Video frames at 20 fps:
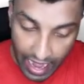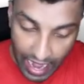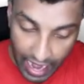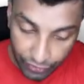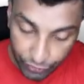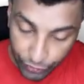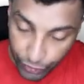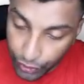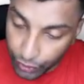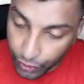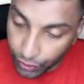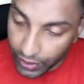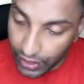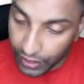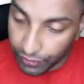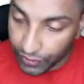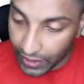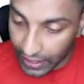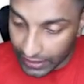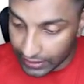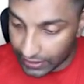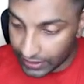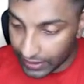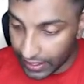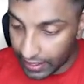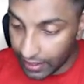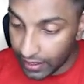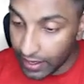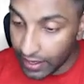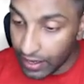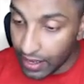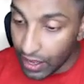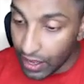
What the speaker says: have to give consent